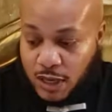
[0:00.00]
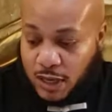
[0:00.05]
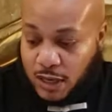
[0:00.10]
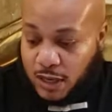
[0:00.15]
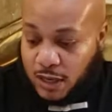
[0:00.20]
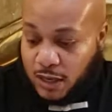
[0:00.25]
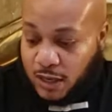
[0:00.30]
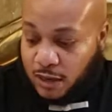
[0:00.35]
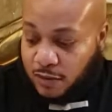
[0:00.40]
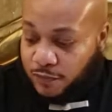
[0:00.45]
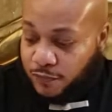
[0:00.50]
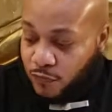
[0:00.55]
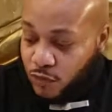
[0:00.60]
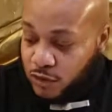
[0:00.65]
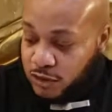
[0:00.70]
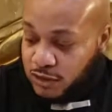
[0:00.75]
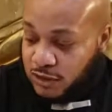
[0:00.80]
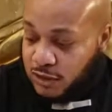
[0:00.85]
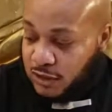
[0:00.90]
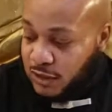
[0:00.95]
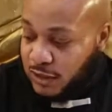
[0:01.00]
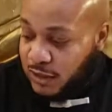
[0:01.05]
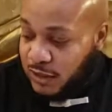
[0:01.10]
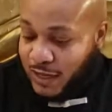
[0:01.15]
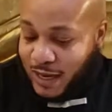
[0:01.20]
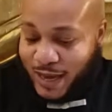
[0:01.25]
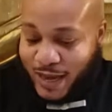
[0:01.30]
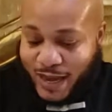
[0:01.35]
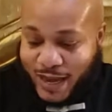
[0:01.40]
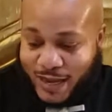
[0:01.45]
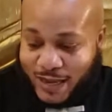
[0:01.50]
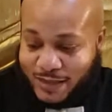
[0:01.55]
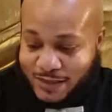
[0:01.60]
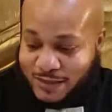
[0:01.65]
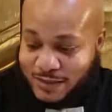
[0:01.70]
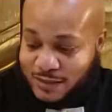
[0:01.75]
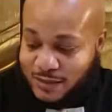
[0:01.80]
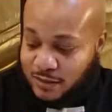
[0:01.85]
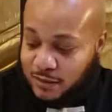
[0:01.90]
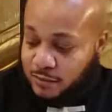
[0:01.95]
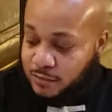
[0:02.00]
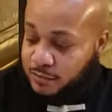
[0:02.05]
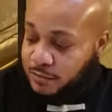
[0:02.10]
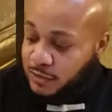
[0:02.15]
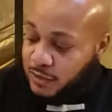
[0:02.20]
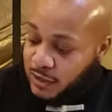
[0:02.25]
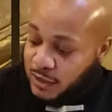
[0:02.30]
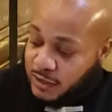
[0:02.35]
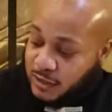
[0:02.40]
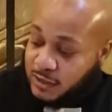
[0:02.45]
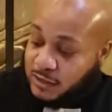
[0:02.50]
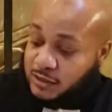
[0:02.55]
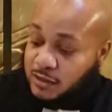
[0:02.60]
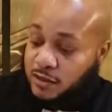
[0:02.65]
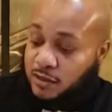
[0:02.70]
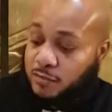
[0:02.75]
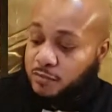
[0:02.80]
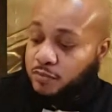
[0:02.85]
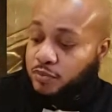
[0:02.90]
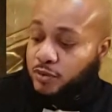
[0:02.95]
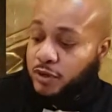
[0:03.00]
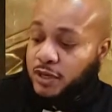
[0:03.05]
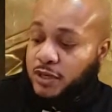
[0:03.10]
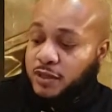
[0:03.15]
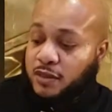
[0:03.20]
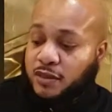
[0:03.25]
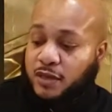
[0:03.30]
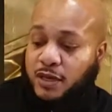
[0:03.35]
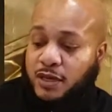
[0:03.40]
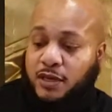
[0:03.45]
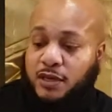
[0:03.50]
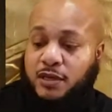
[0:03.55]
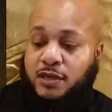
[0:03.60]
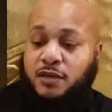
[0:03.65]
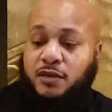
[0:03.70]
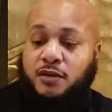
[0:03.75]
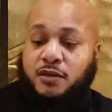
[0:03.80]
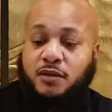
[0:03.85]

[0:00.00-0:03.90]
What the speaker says: Unfortunately, I had some, and these are pretty thick.